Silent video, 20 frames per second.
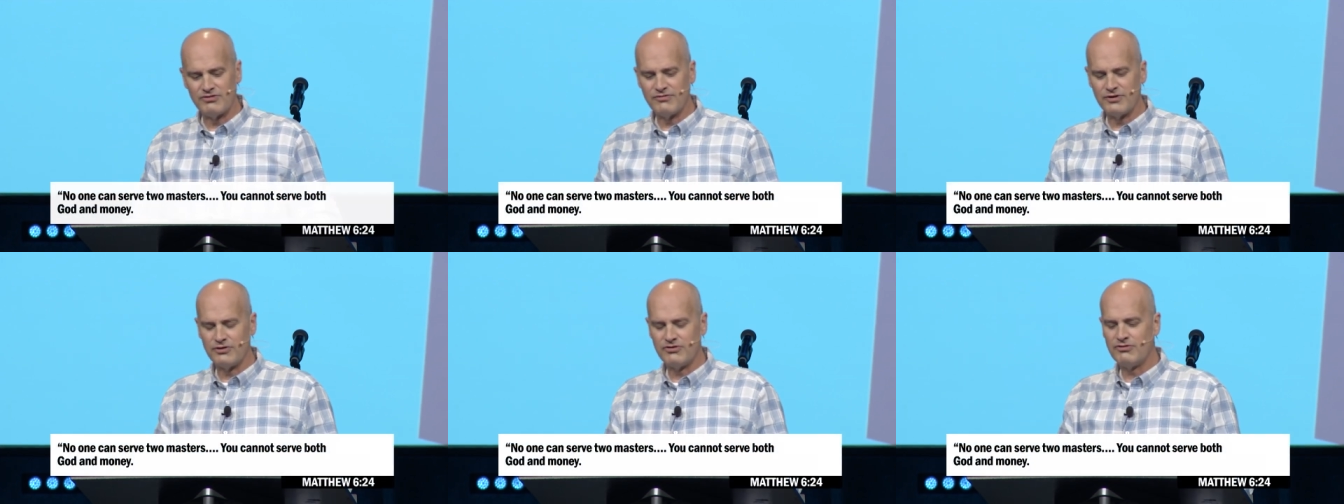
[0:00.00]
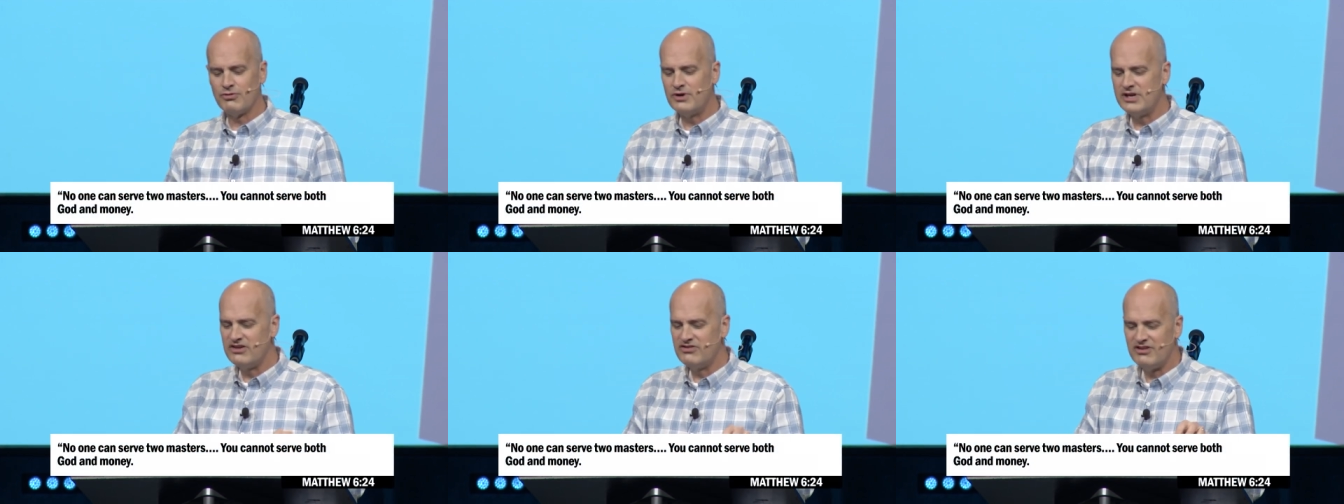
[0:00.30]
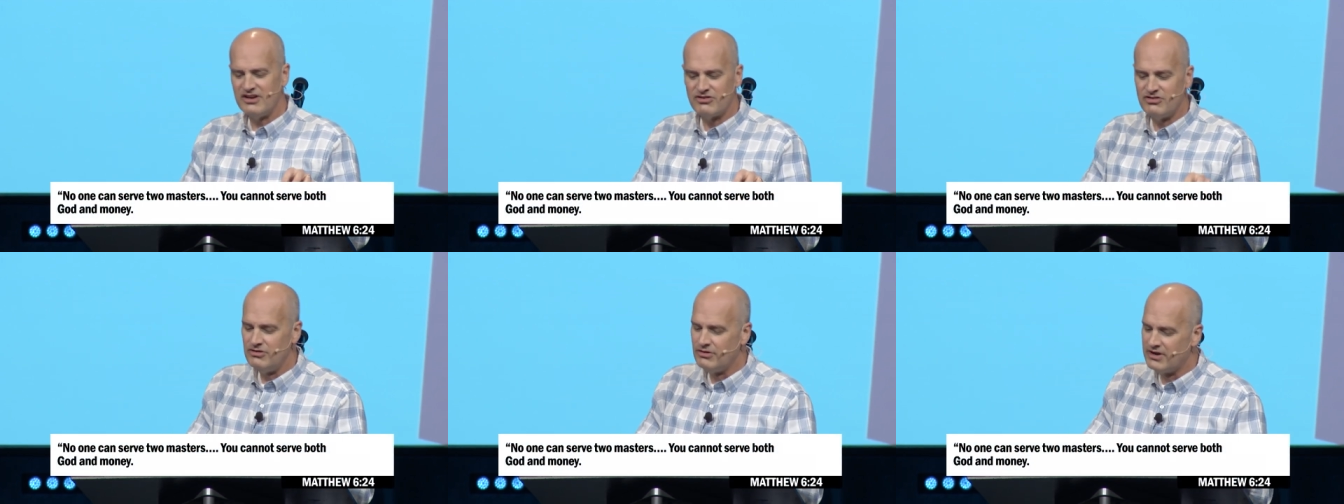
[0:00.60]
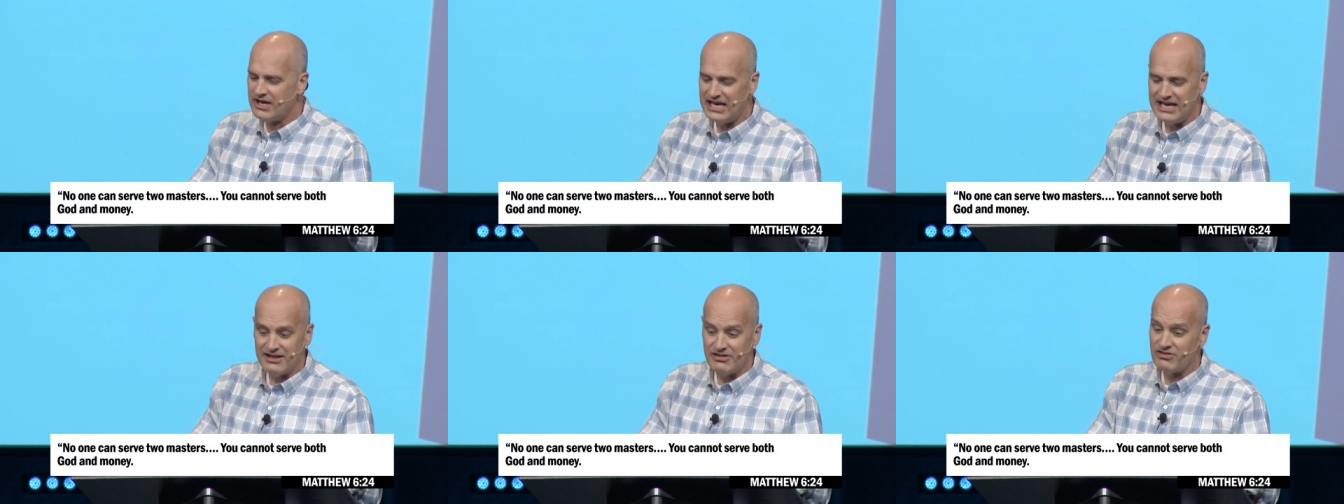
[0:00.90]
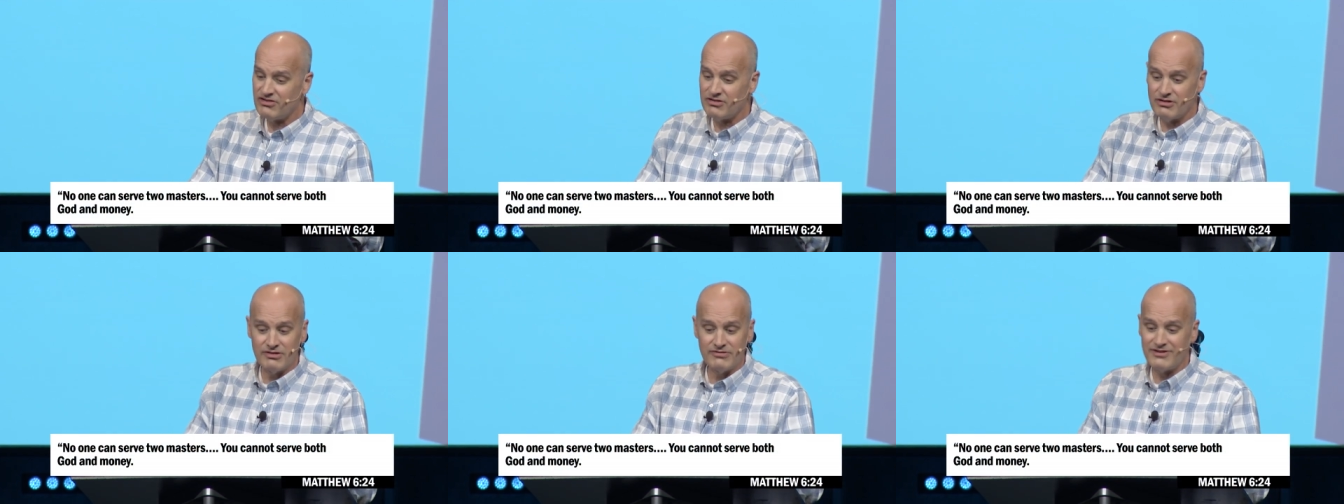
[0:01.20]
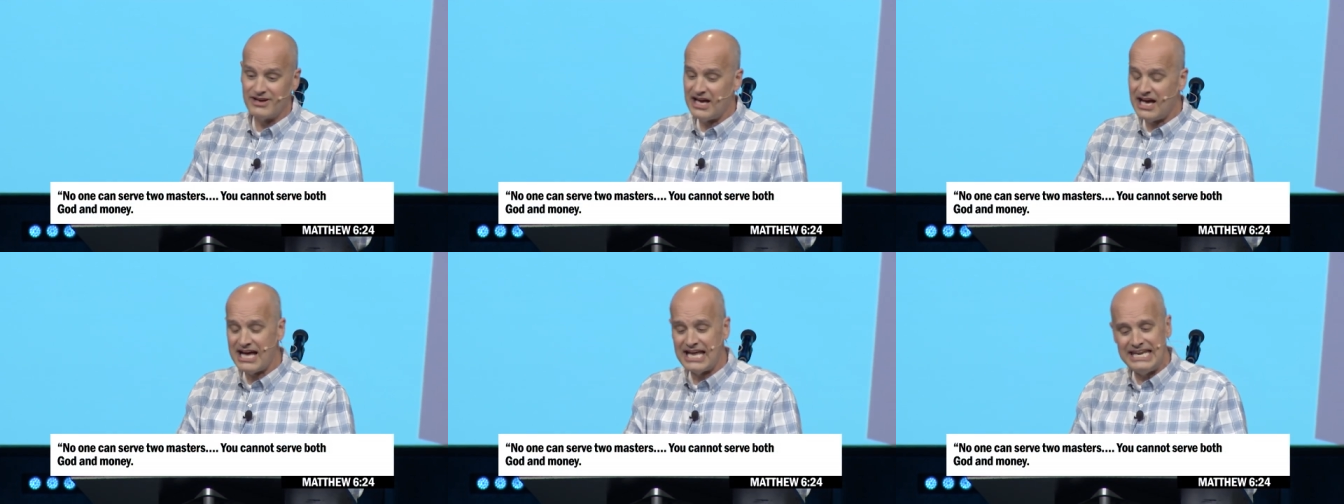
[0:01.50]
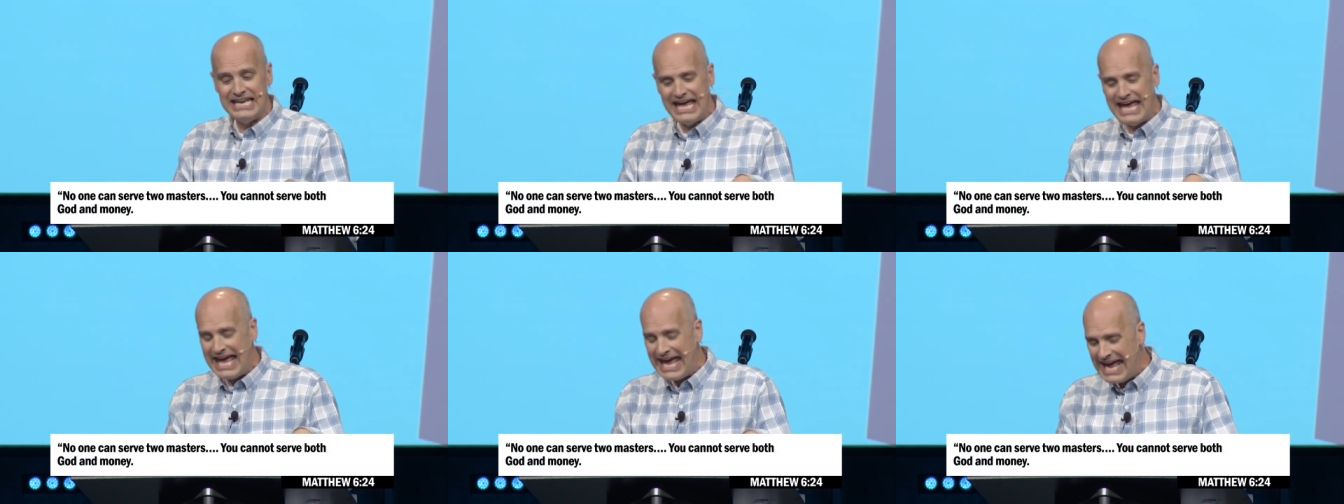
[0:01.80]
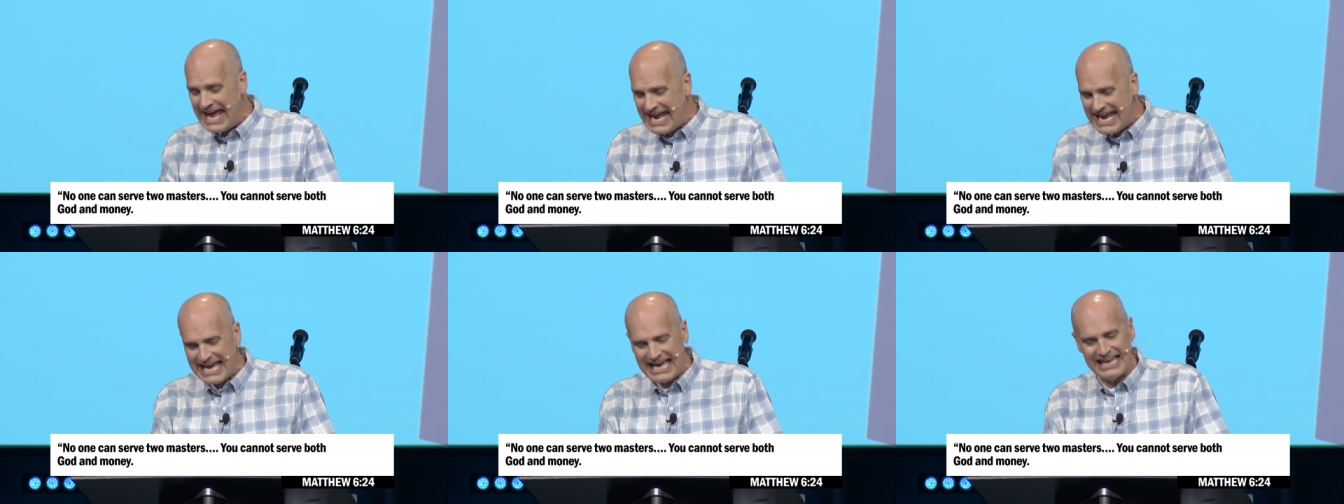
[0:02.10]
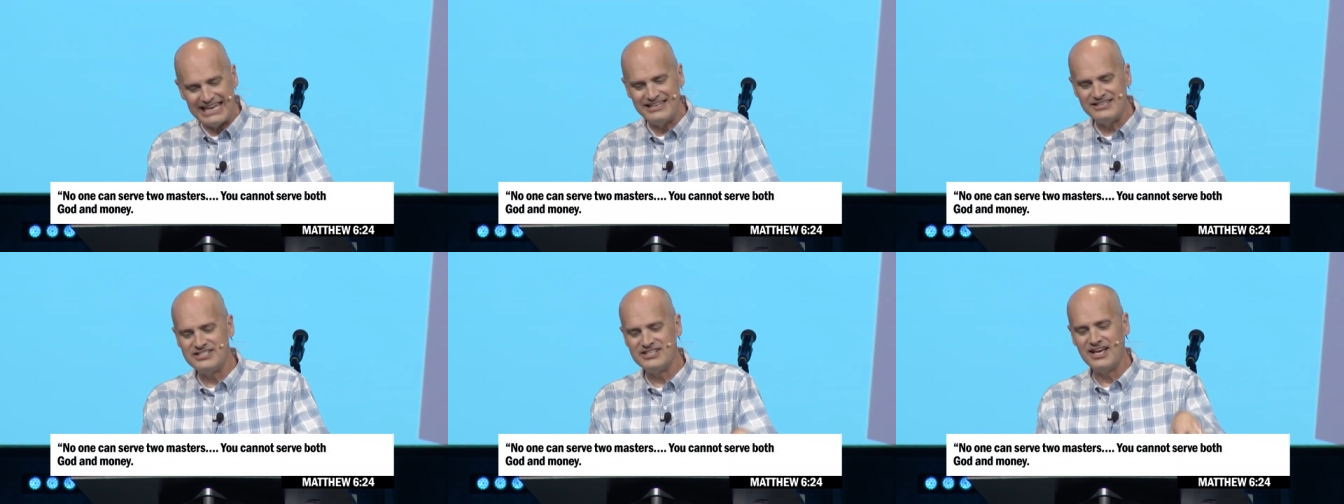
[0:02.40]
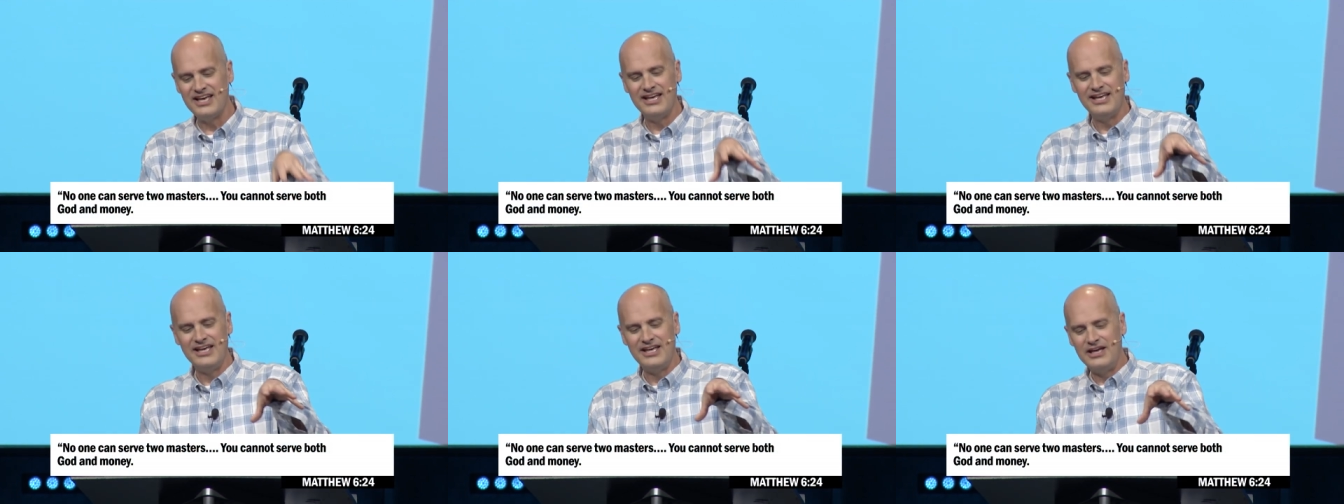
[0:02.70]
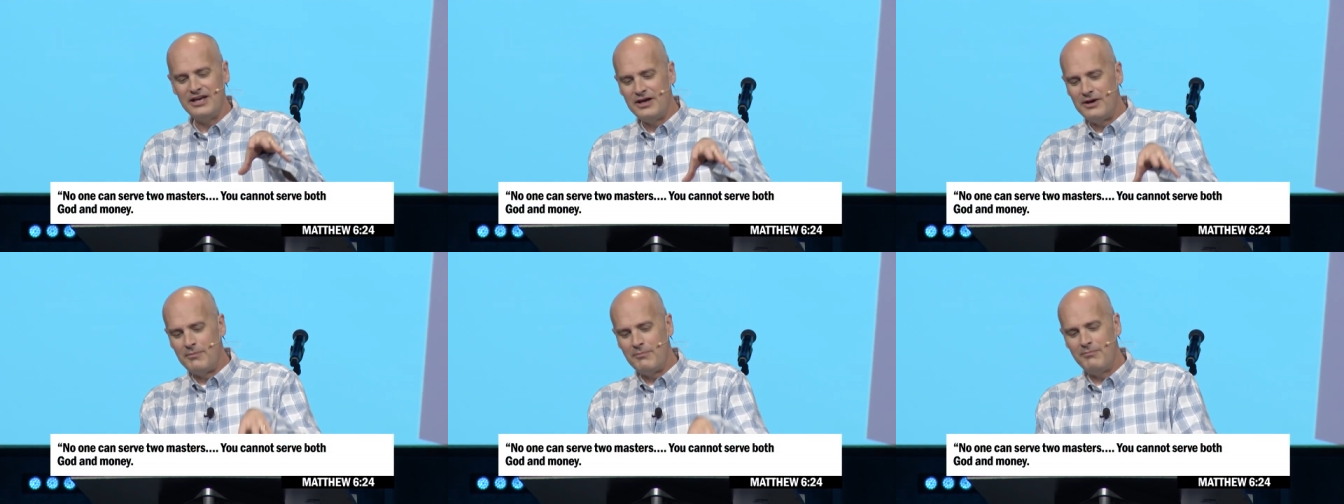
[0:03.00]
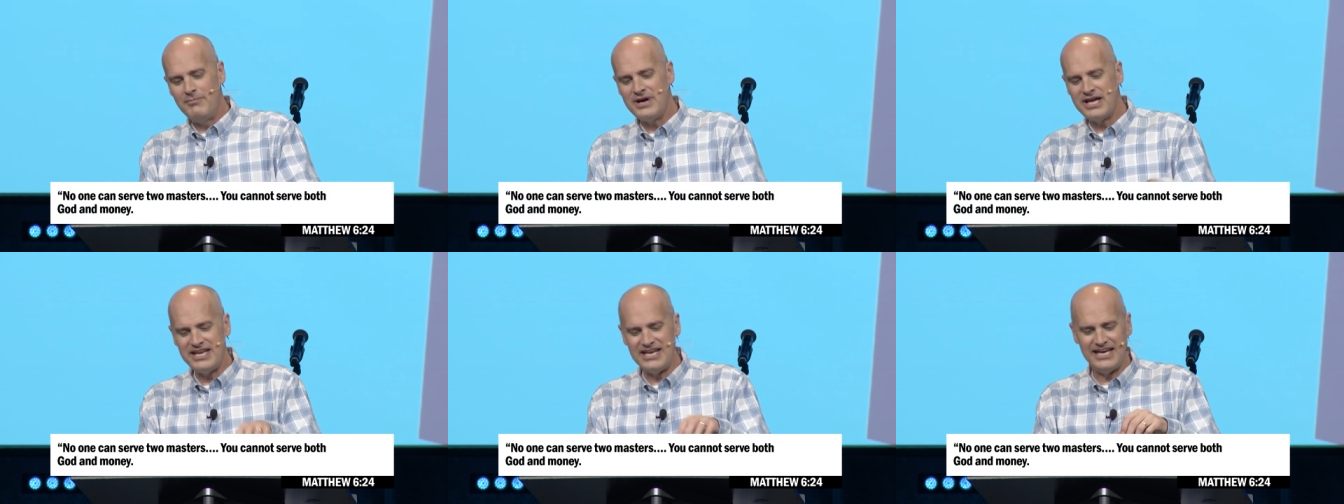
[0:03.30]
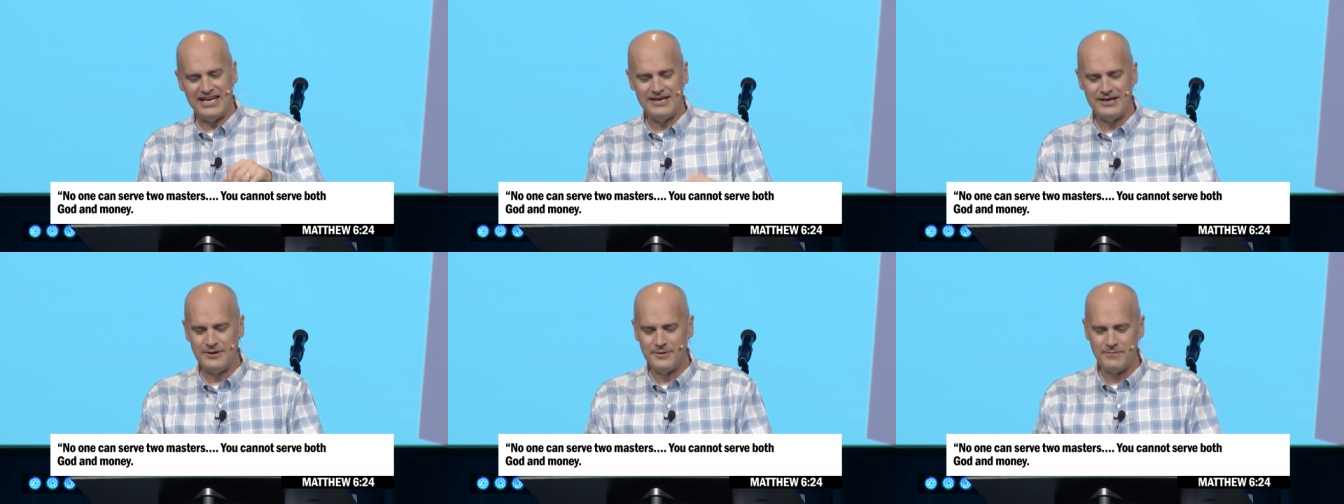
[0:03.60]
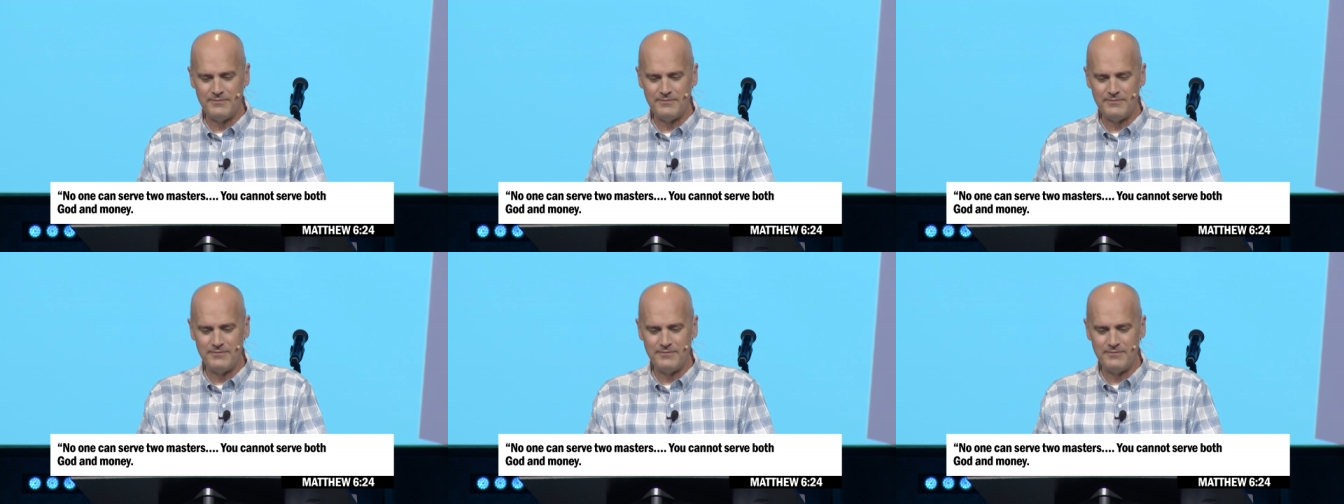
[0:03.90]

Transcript: Verse twenty-six, you can't serve God and money.